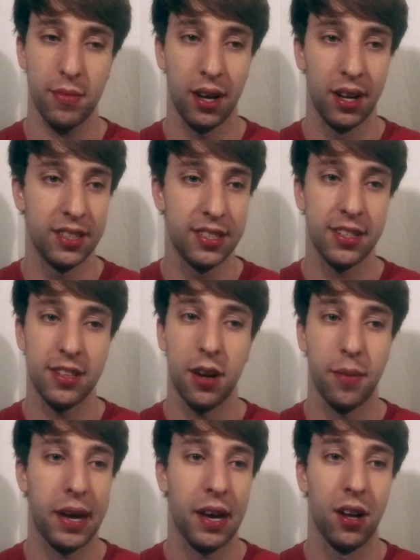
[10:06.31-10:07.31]
is this going
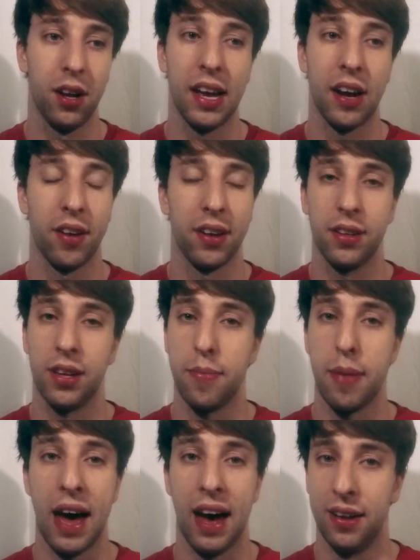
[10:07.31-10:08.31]
to be hilariously
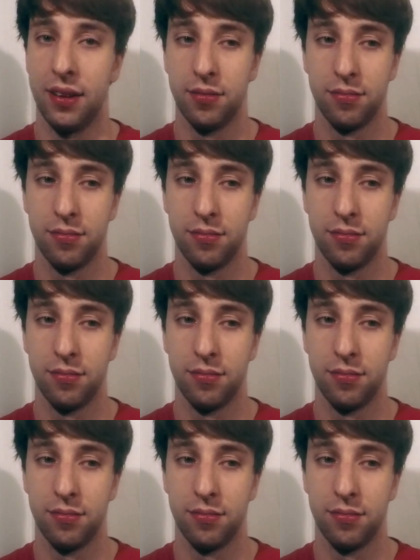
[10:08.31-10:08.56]
bad?